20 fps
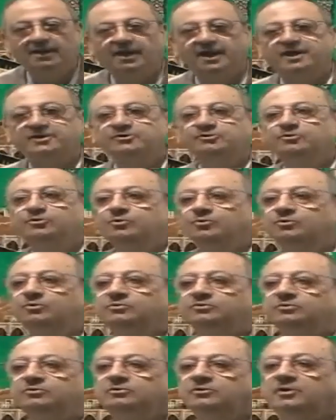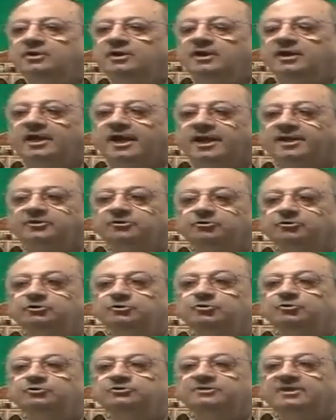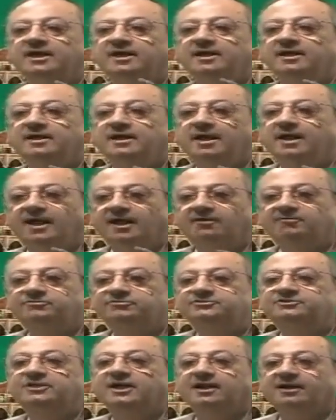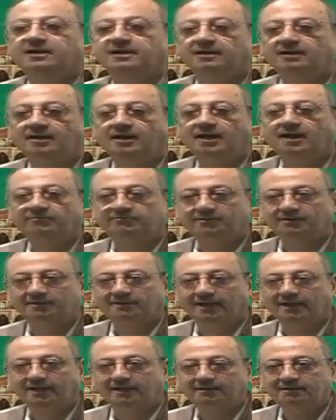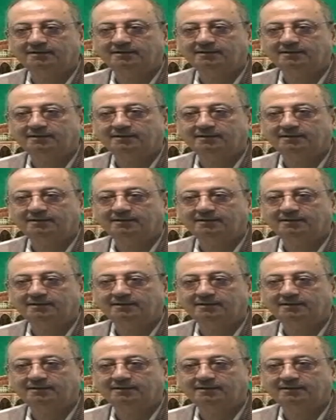And you and you use harf after that.